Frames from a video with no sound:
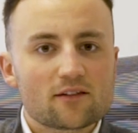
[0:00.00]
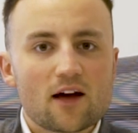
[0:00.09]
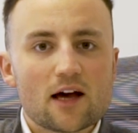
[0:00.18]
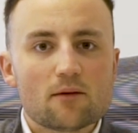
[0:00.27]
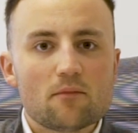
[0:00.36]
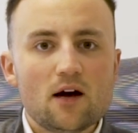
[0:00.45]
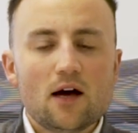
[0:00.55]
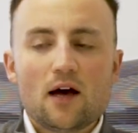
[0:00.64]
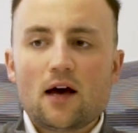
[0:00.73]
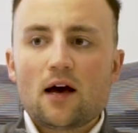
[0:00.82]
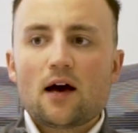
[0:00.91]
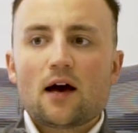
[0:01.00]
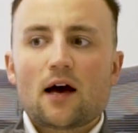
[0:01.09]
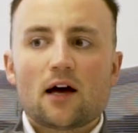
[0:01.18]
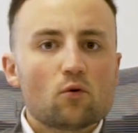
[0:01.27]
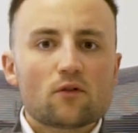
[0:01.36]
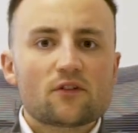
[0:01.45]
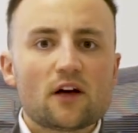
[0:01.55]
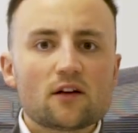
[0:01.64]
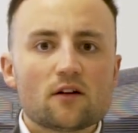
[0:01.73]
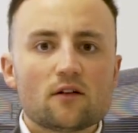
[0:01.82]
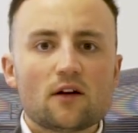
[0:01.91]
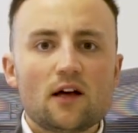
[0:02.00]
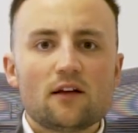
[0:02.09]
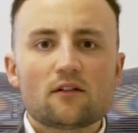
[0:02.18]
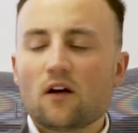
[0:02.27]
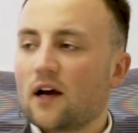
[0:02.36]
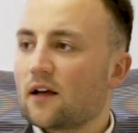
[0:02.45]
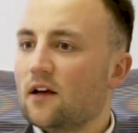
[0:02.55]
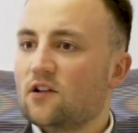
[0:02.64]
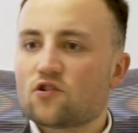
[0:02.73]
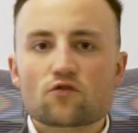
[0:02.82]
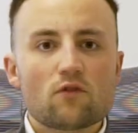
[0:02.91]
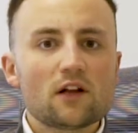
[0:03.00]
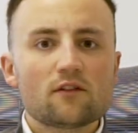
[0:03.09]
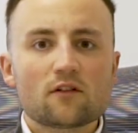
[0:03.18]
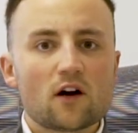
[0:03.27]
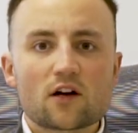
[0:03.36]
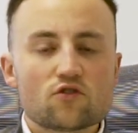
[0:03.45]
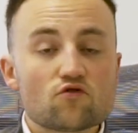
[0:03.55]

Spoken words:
same. And all of a sudden, it's like, it just runs like a